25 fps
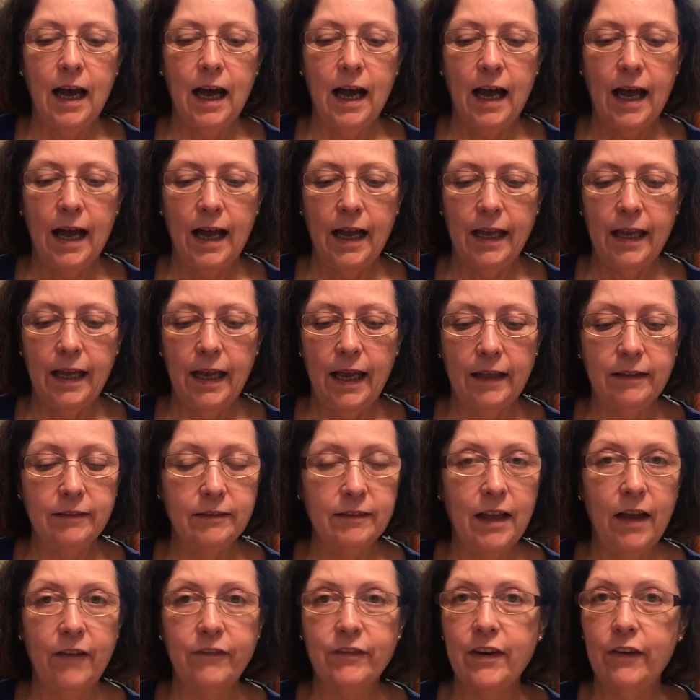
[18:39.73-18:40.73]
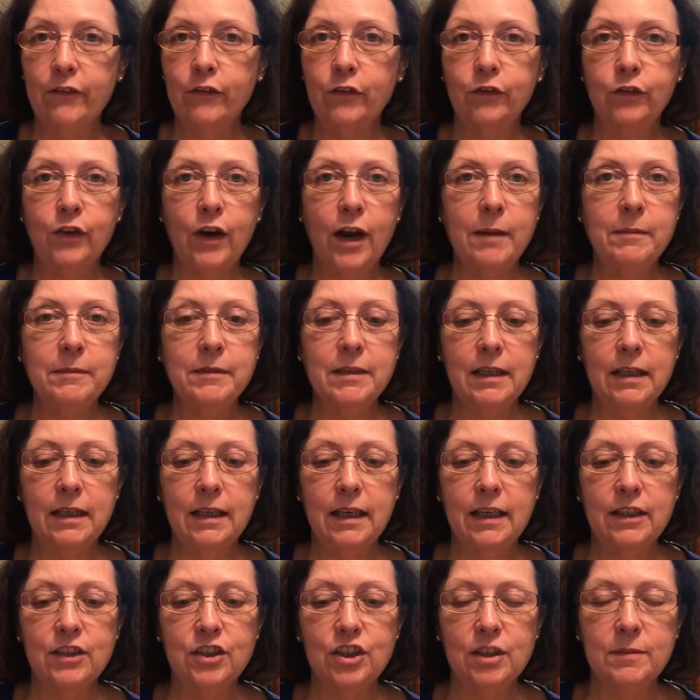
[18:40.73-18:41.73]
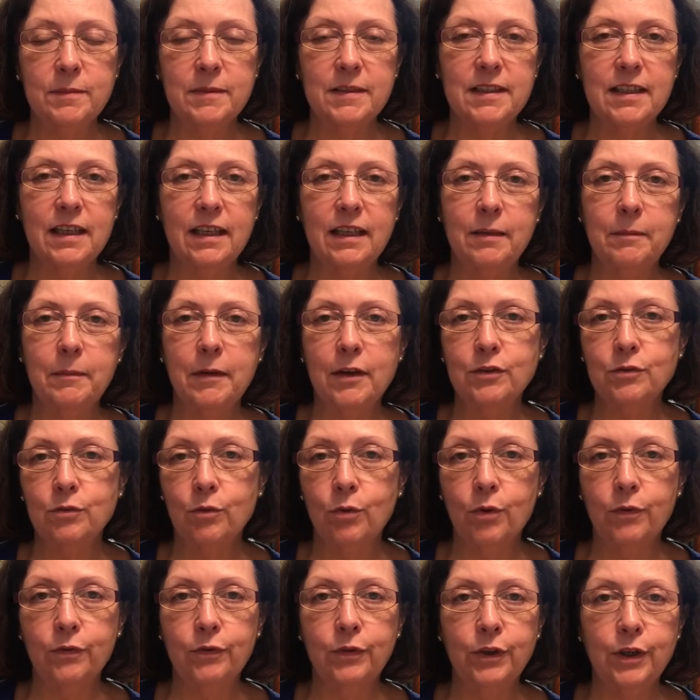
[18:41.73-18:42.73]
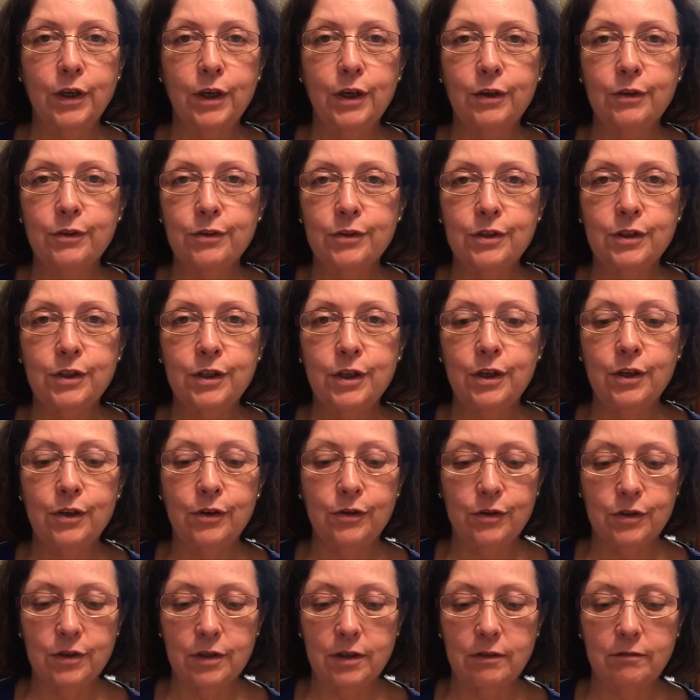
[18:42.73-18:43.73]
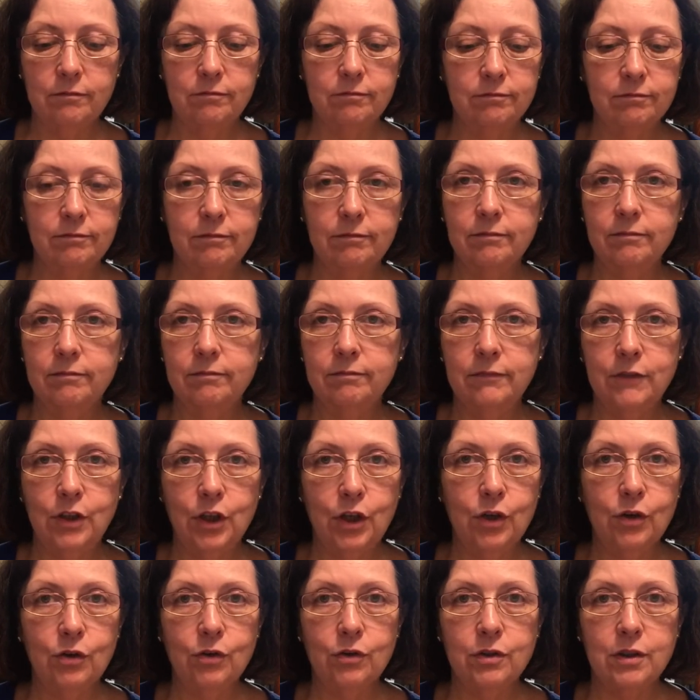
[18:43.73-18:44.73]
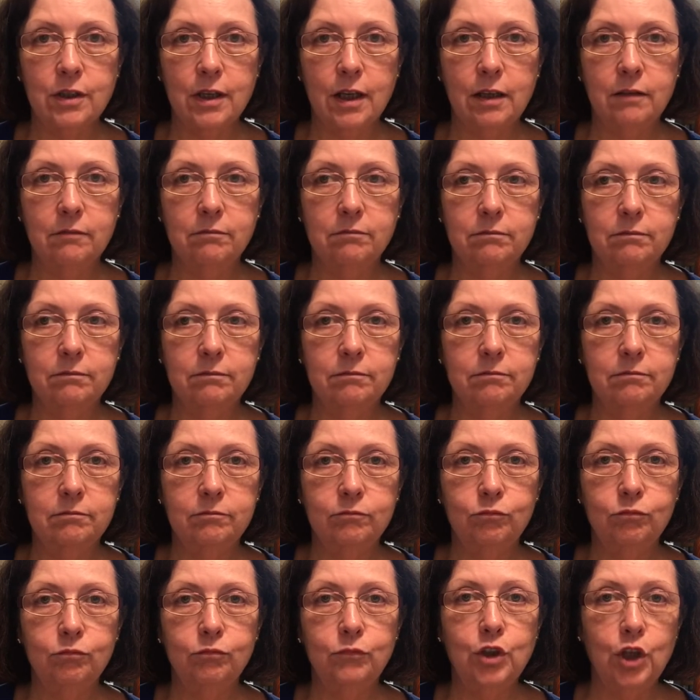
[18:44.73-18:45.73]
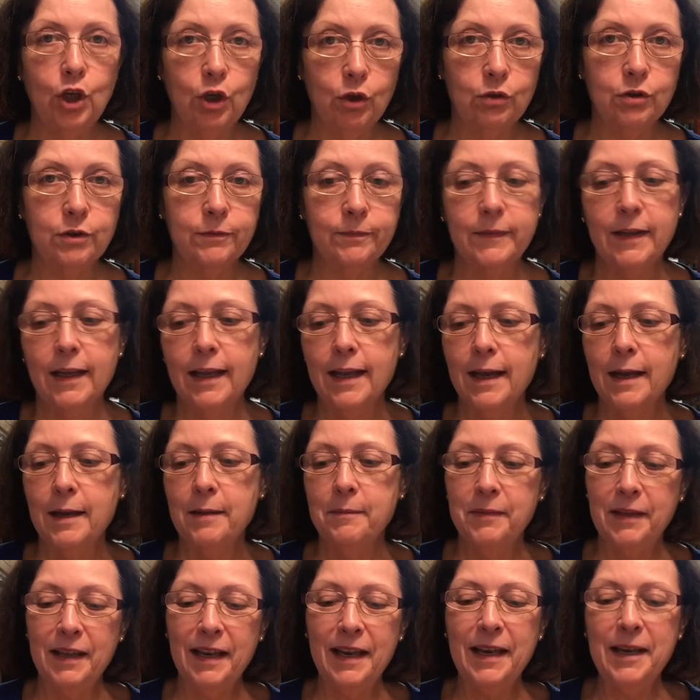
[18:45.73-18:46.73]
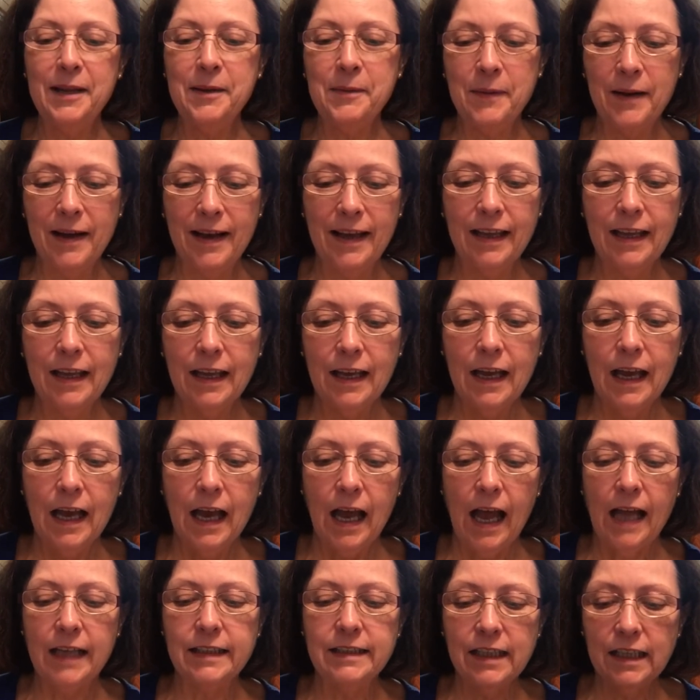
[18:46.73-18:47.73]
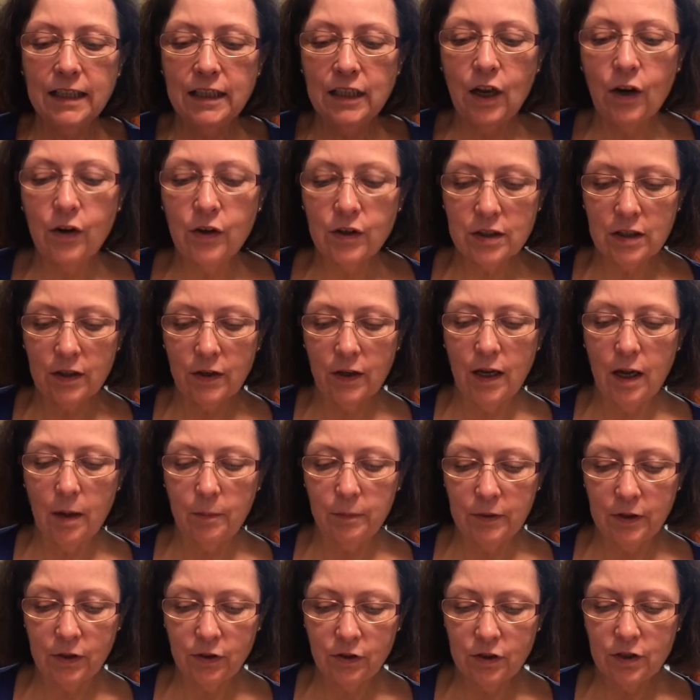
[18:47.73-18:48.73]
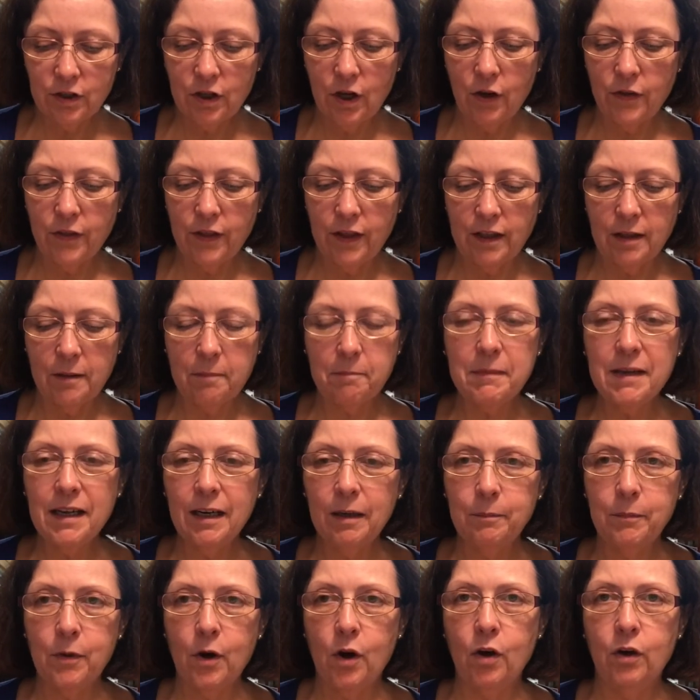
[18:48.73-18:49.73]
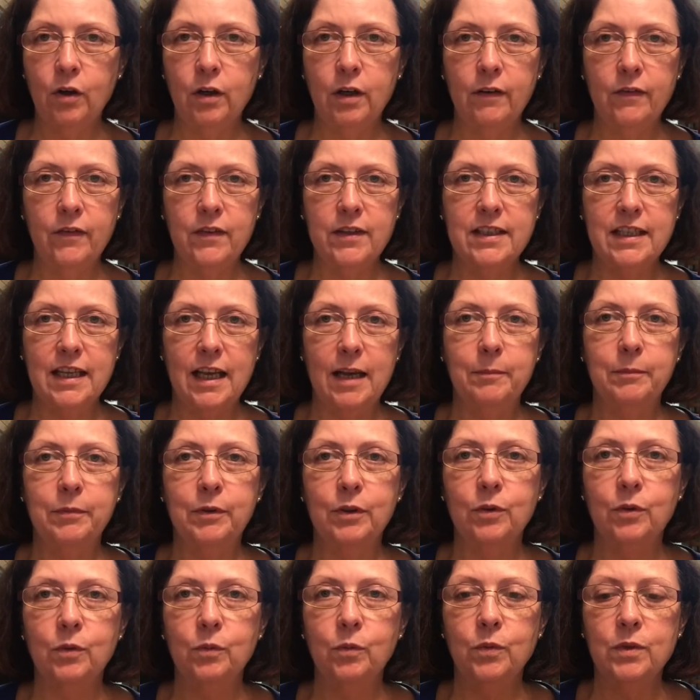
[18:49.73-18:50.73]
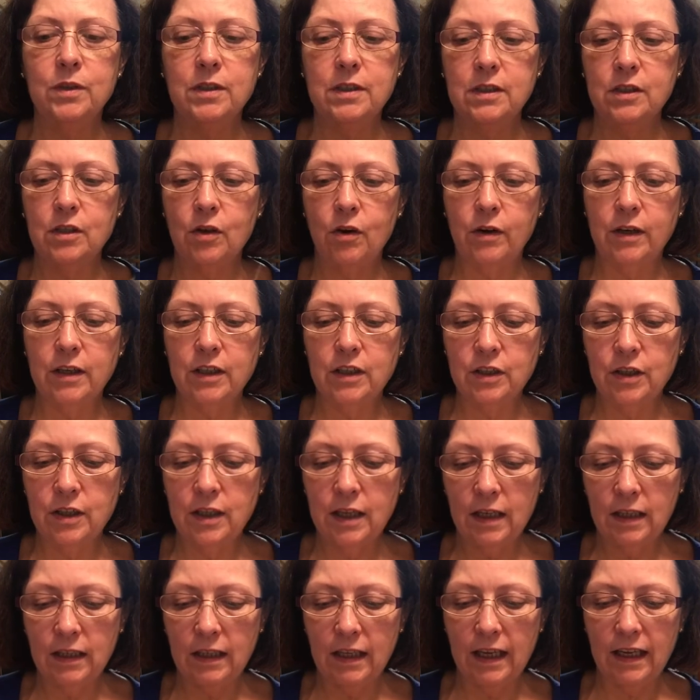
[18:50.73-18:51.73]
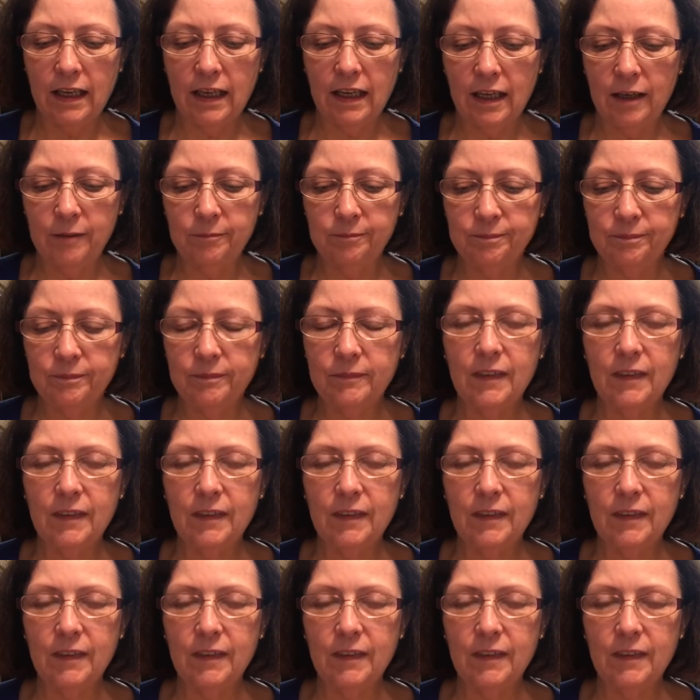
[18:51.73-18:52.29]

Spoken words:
I have never framed it, and it's just been sitting in my drawer for years and years and years and years. But anyway, I did notice a couple years ago that the middle part of the sampler was starting to get like a